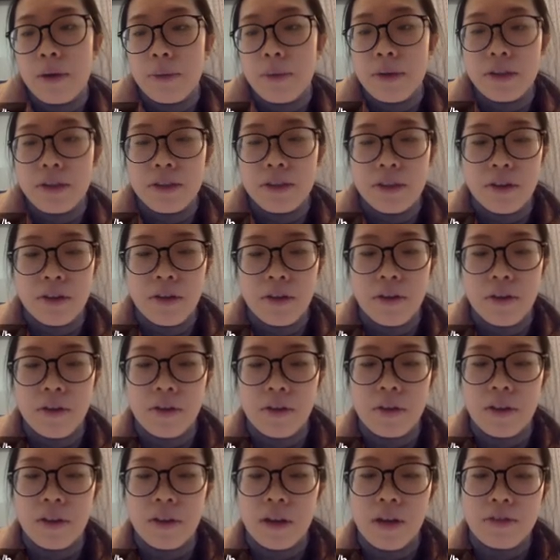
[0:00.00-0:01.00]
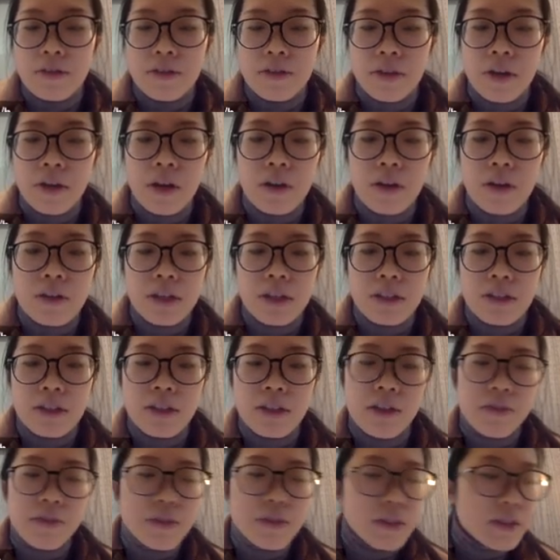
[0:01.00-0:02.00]
person who loves to code in
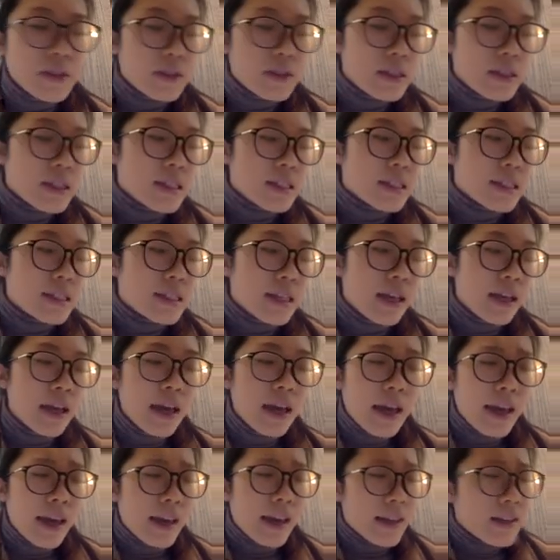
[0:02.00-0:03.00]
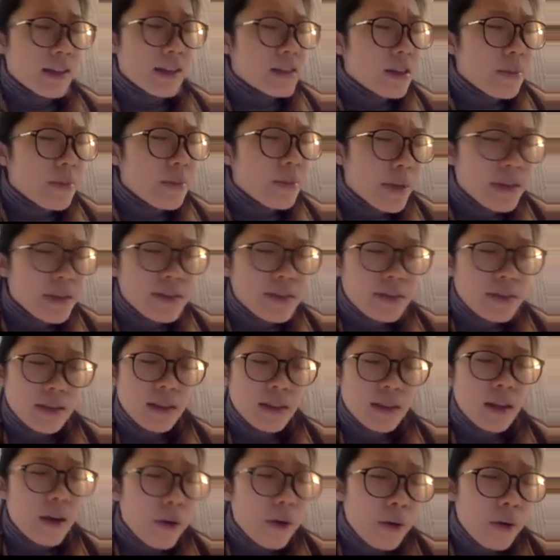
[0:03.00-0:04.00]
different things. It is a bit
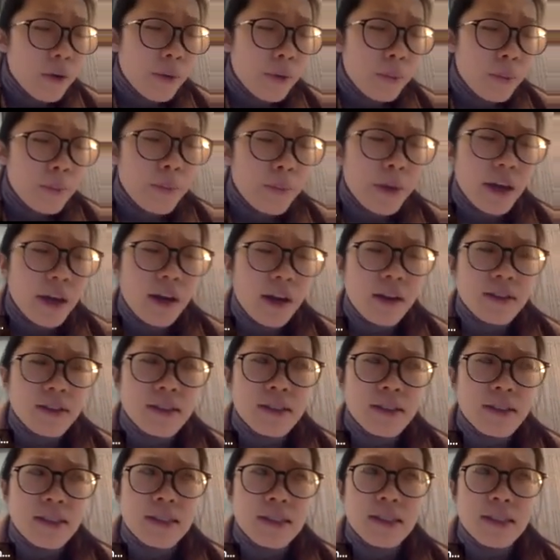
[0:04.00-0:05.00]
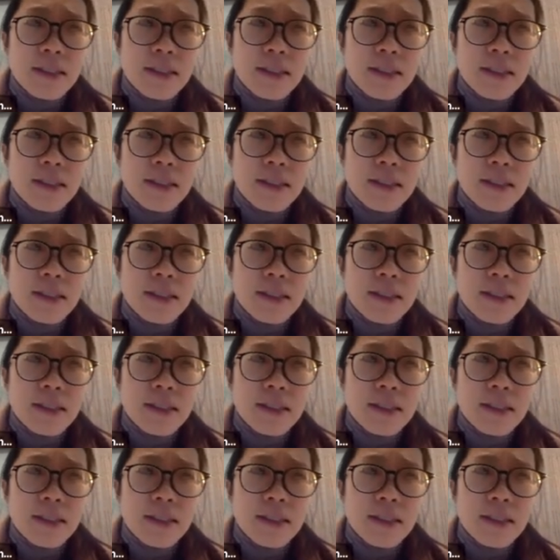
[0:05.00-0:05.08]
slow because it's